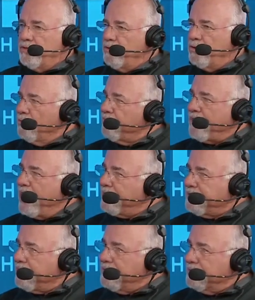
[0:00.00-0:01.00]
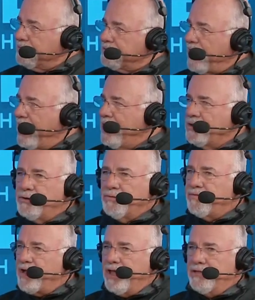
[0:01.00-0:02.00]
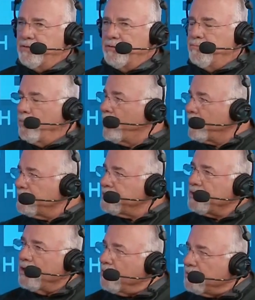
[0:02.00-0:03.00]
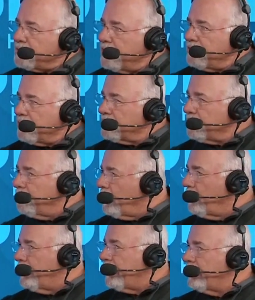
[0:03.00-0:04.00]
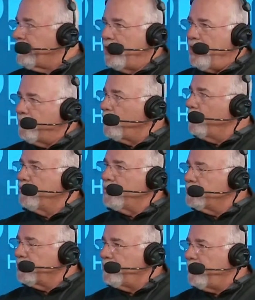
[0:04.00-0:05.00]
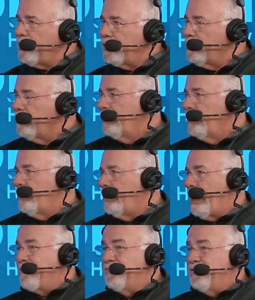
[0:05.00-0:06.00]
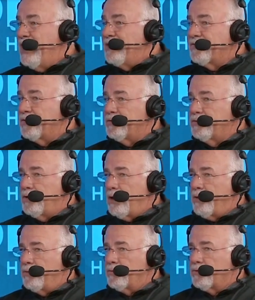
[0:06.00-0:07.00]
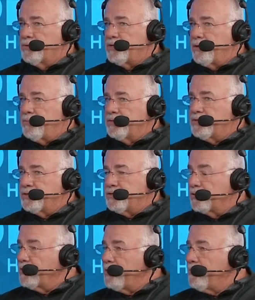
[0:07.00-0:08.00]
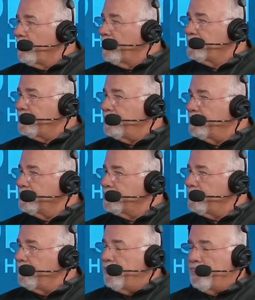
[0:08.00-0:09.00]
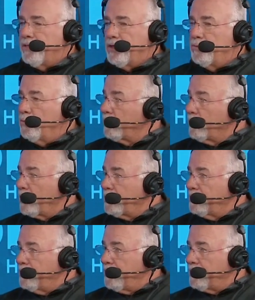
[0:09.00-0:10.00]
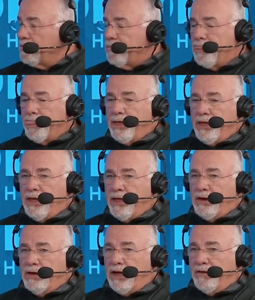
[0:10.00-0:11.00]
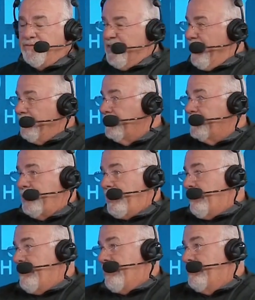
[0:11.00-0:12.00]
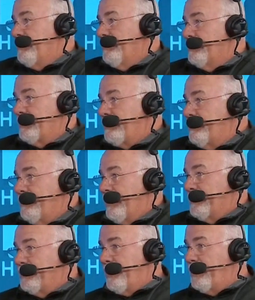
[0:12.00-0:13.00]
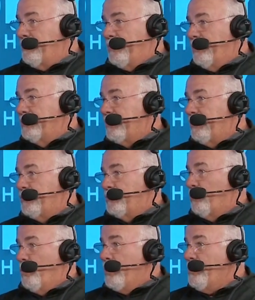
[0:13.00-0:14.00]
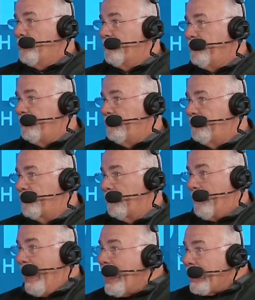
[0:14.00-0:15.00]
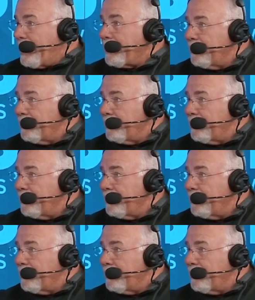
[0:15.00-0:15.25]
You'll find deals and you'll find the market slows, and there's a moment in time where you can jump in. I've never, I've been in real estate business 30 plus years in one way or another, and I've never seen anything as good as that 2008 was. It was wonderful for buying.